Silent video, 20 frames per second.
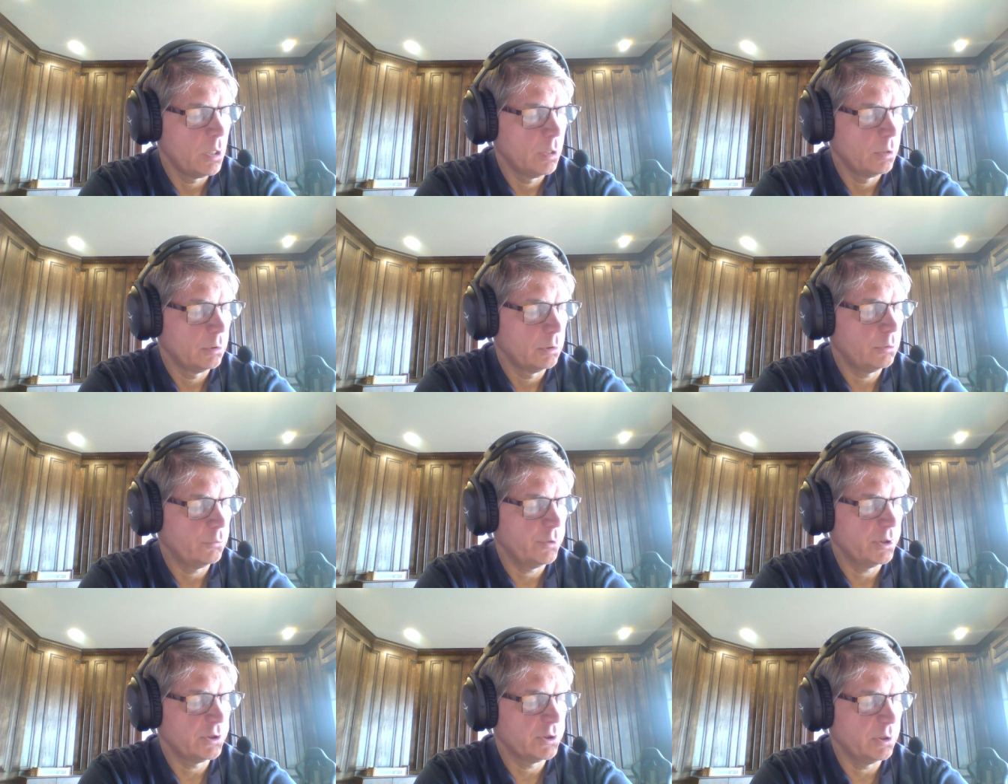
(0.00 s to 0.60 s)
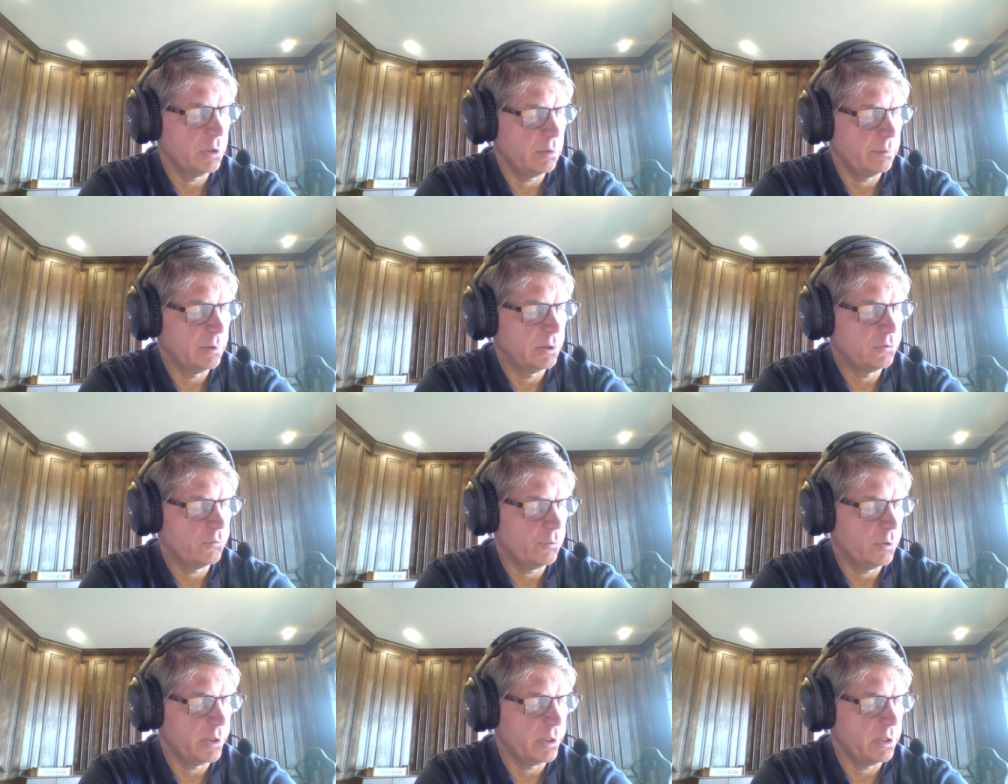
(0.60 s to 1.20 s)
Question number
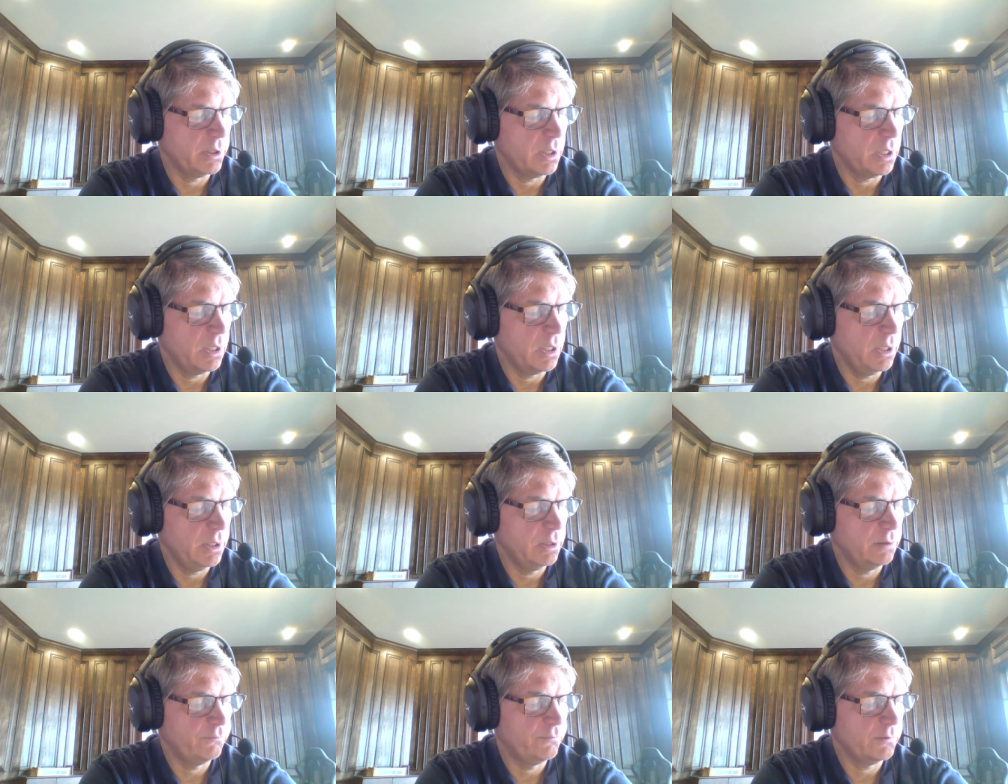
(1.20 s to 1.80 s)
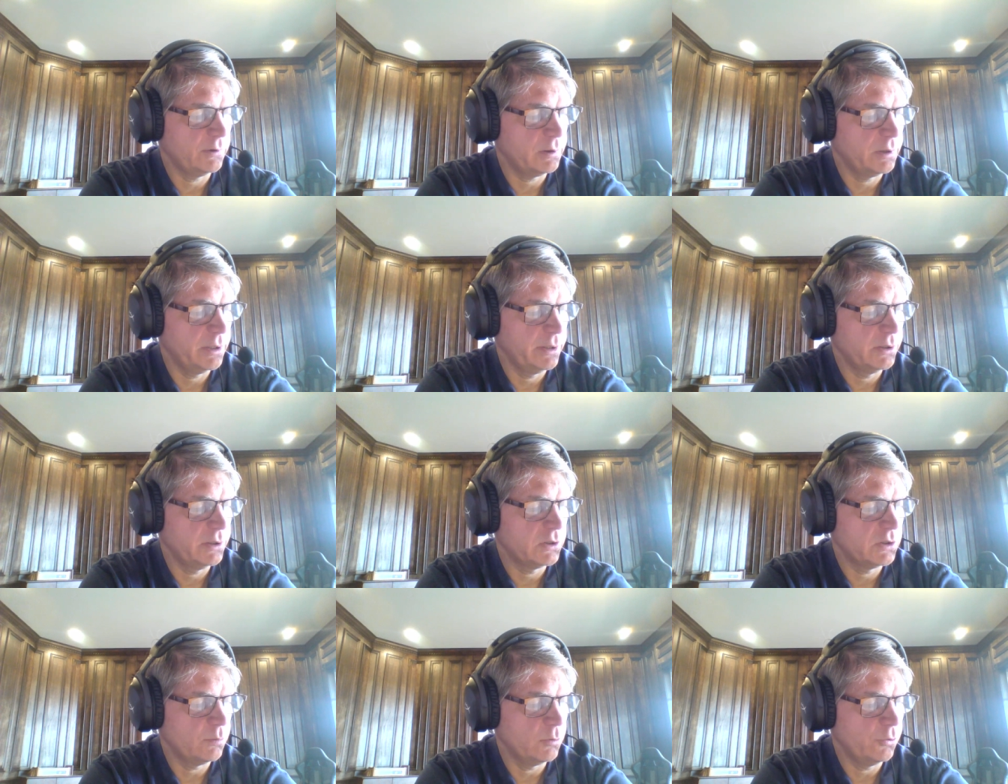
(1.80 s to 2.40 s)
29, if the client
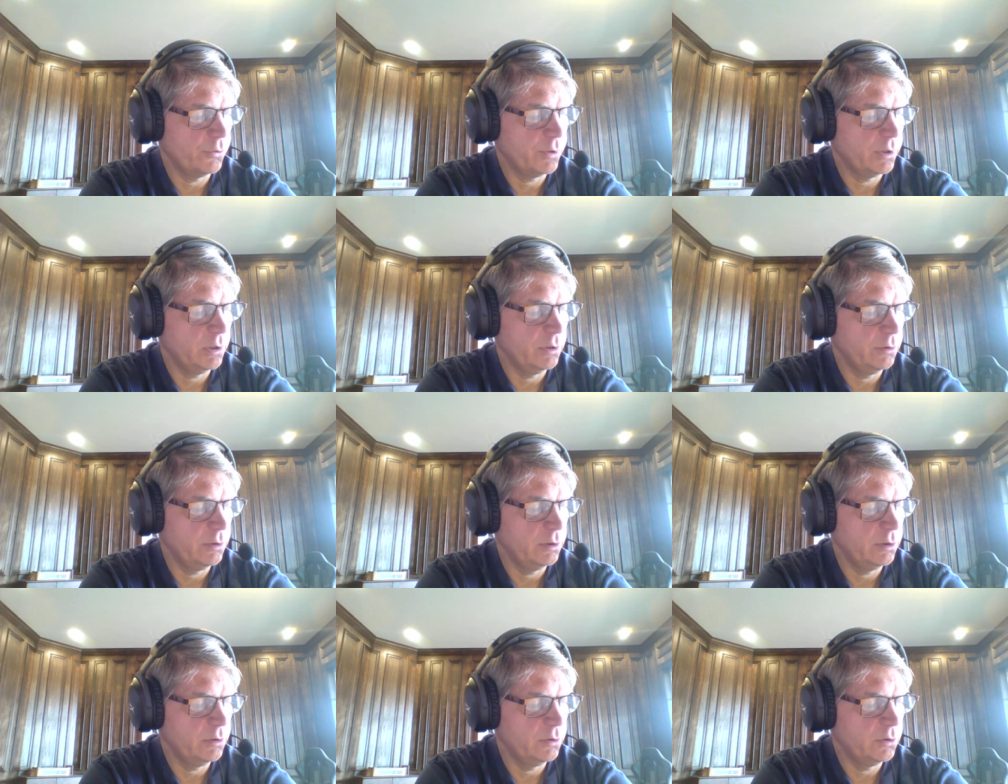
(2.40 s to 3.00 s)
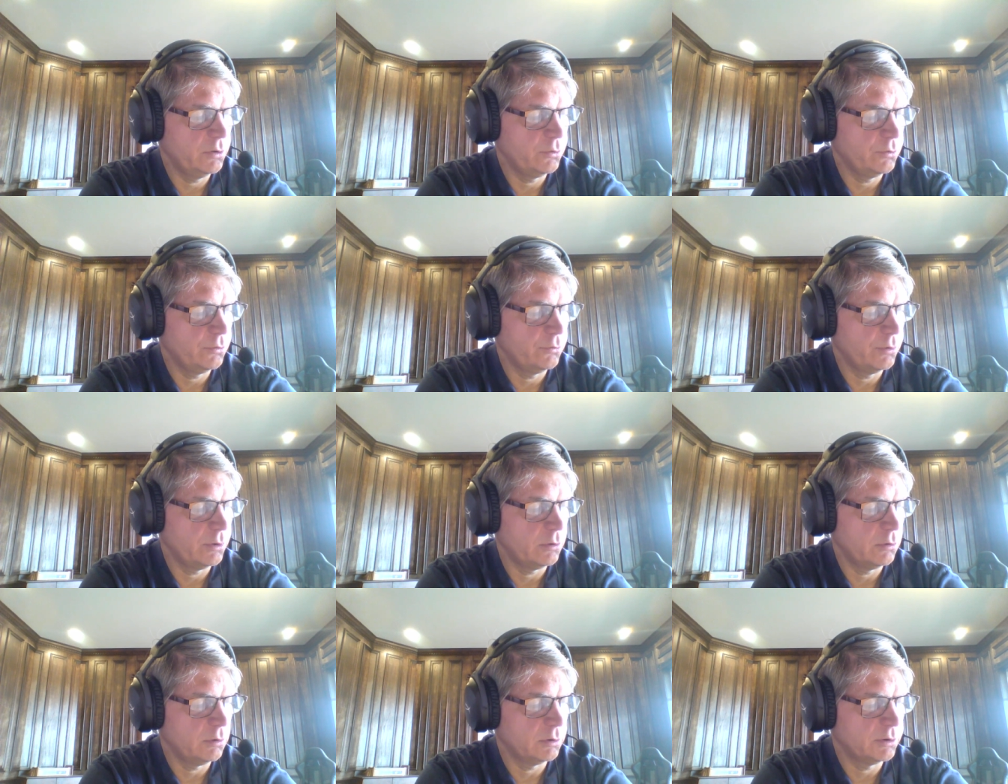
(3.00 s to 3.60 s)
is smoking, you need to do
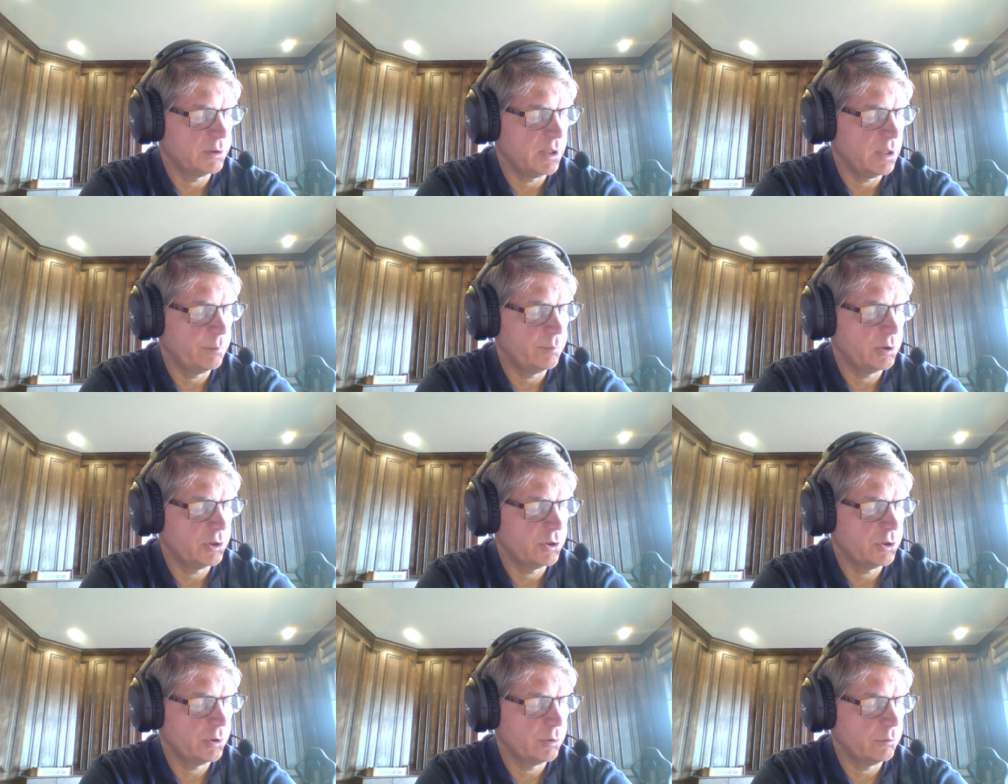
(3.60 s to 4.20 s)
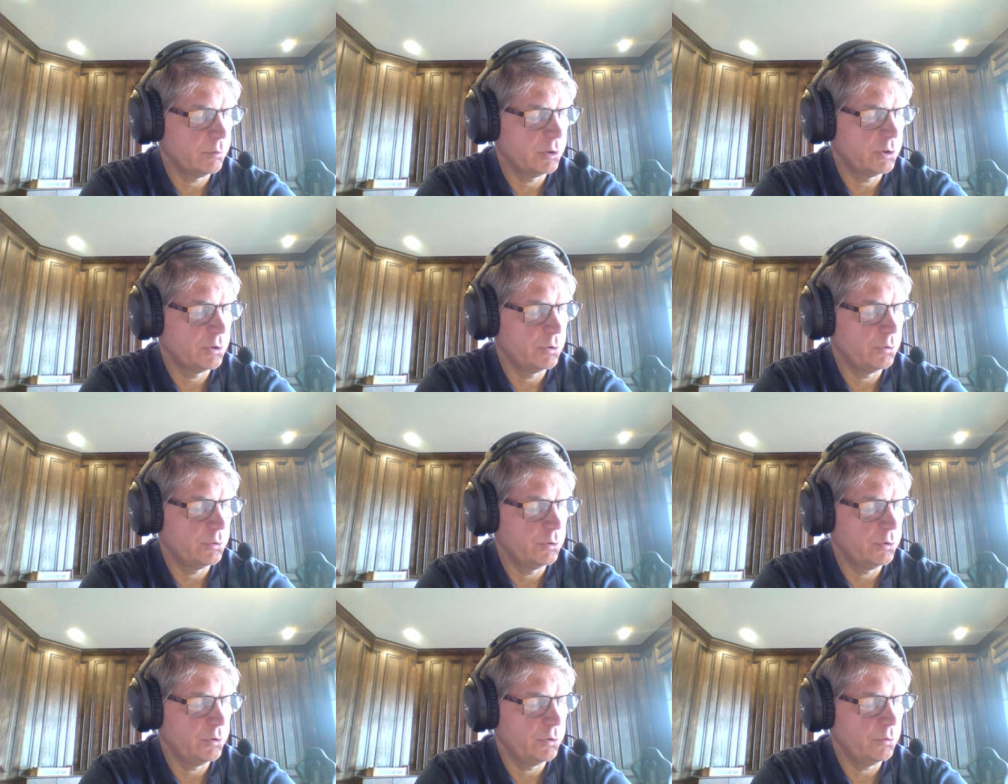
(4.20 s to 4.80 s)
an oral temperature. What
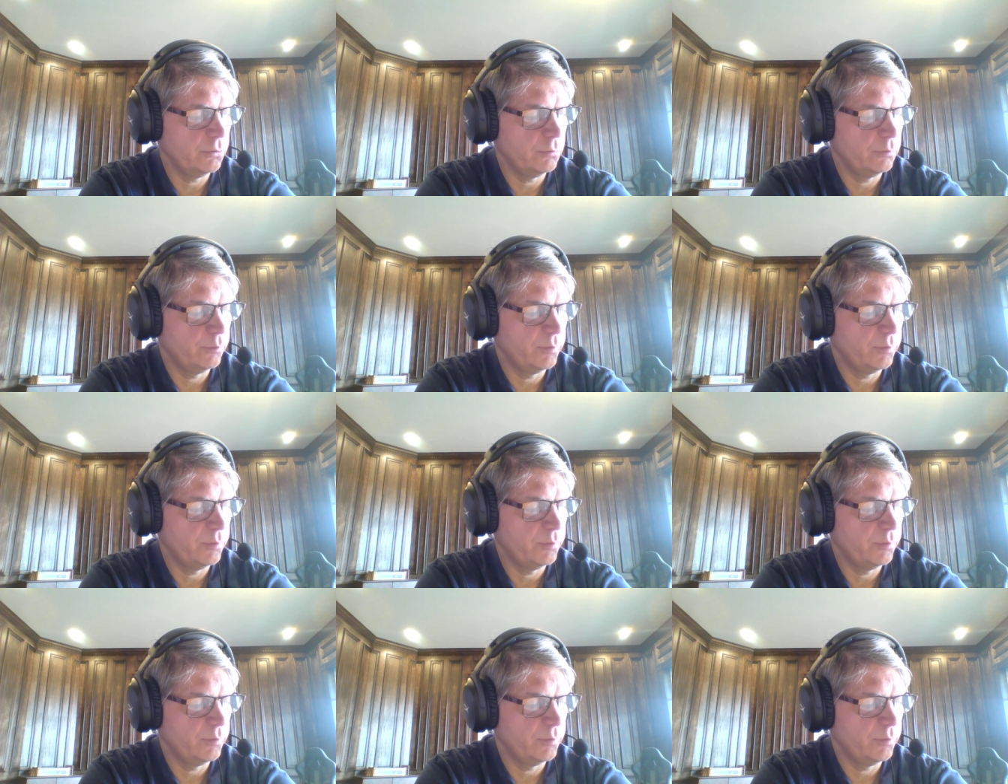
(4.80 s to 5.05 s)
should you do?